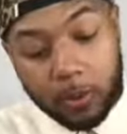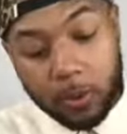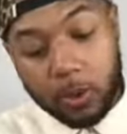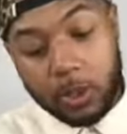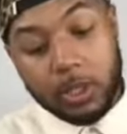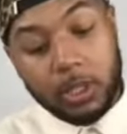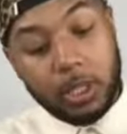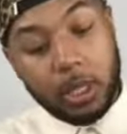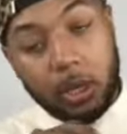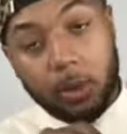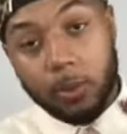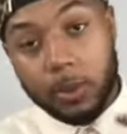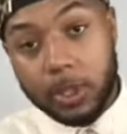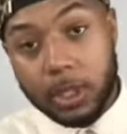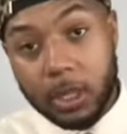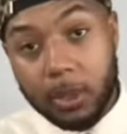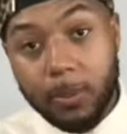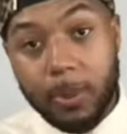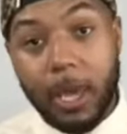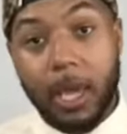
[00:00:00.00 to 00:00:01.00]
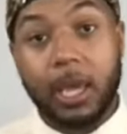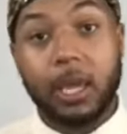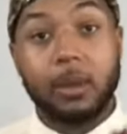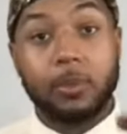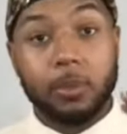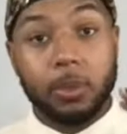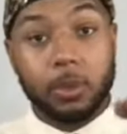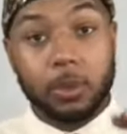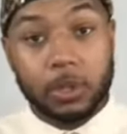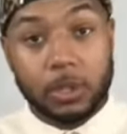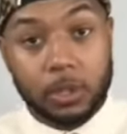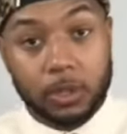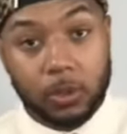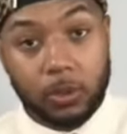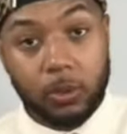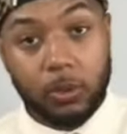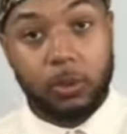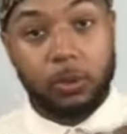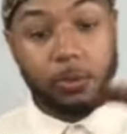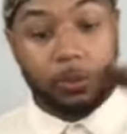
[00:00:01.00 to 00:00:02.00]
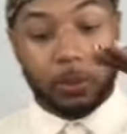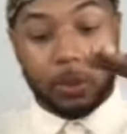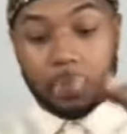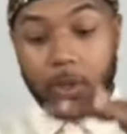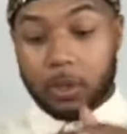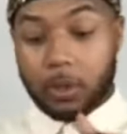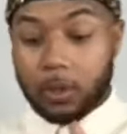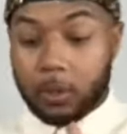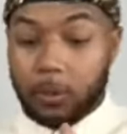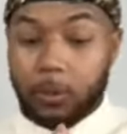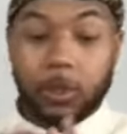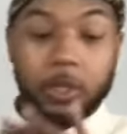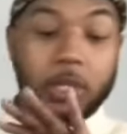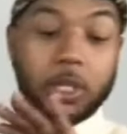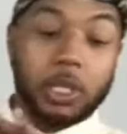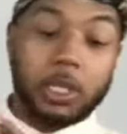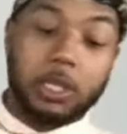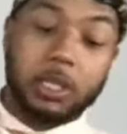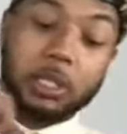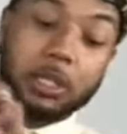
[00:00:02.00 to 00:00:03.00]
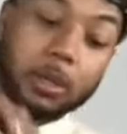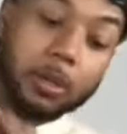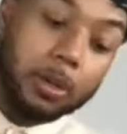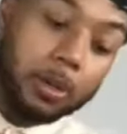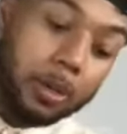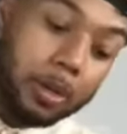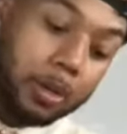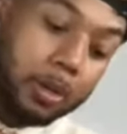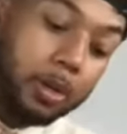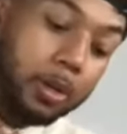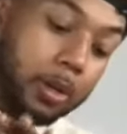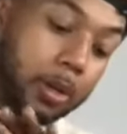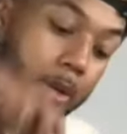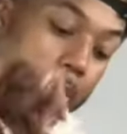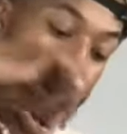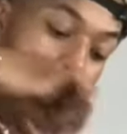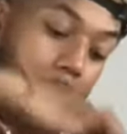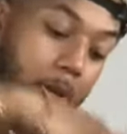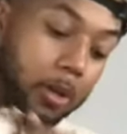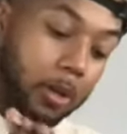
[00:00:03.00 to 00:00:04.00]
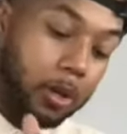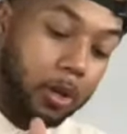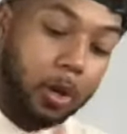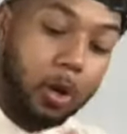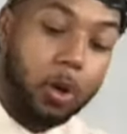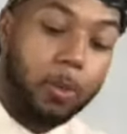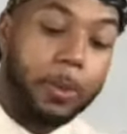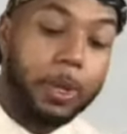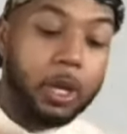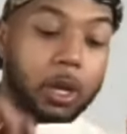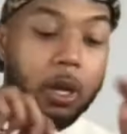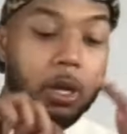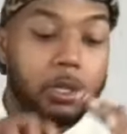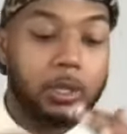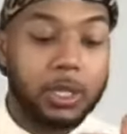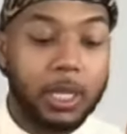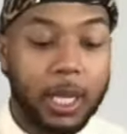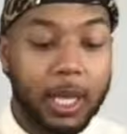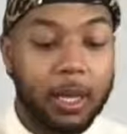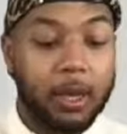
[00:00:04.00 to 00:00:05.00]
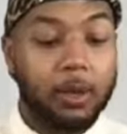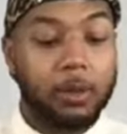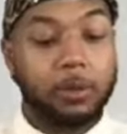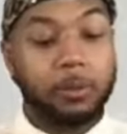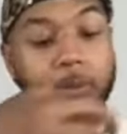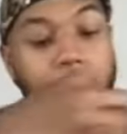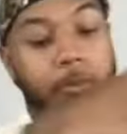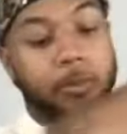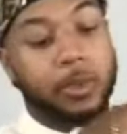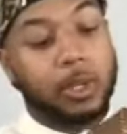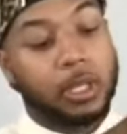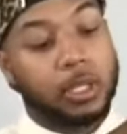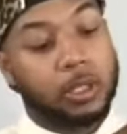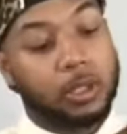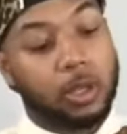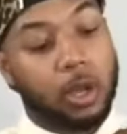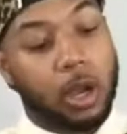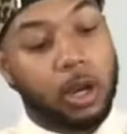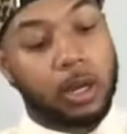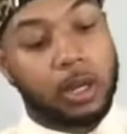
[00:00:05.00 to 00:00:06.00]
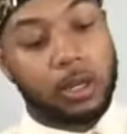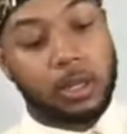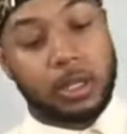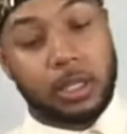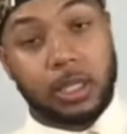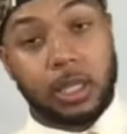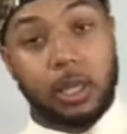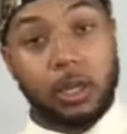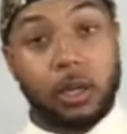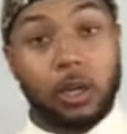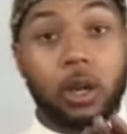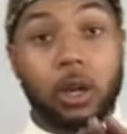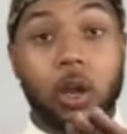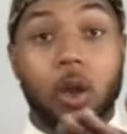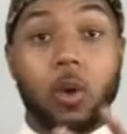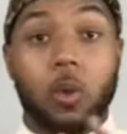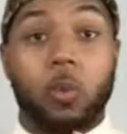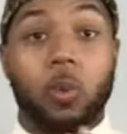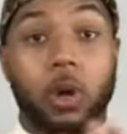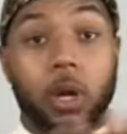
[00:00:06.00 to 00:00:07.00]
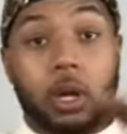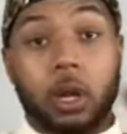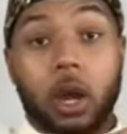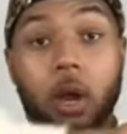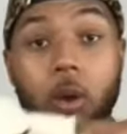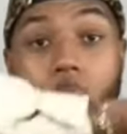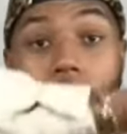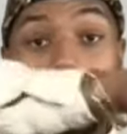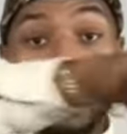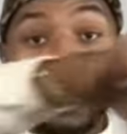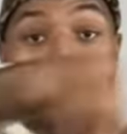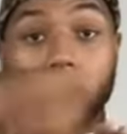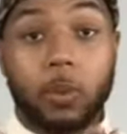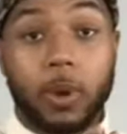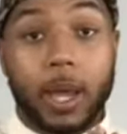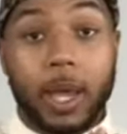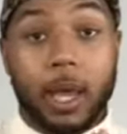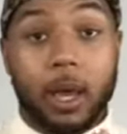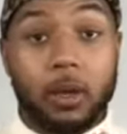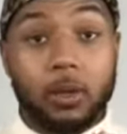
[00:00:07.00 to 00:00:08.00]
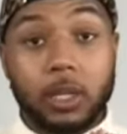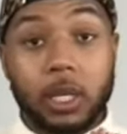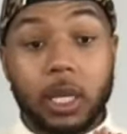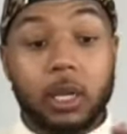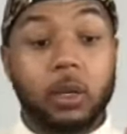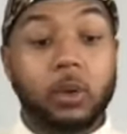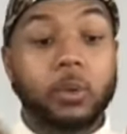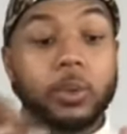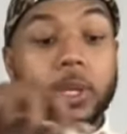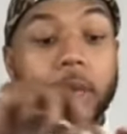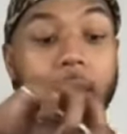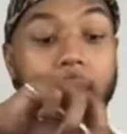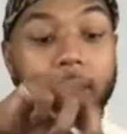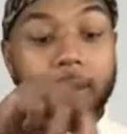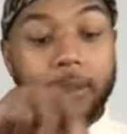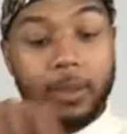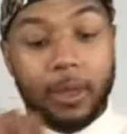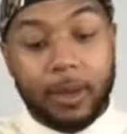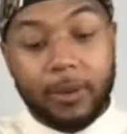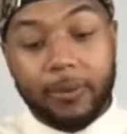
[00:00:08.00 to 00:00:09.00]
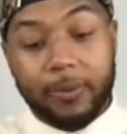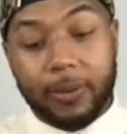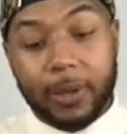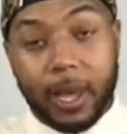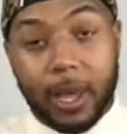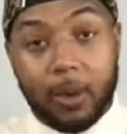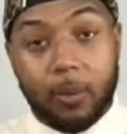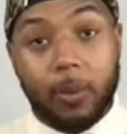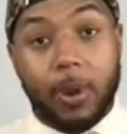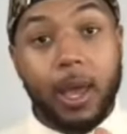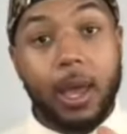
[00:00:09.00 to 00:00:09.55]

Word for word: of course, like we did back in beauty school. We just comb it all down, start in the center, work our way around and create that flat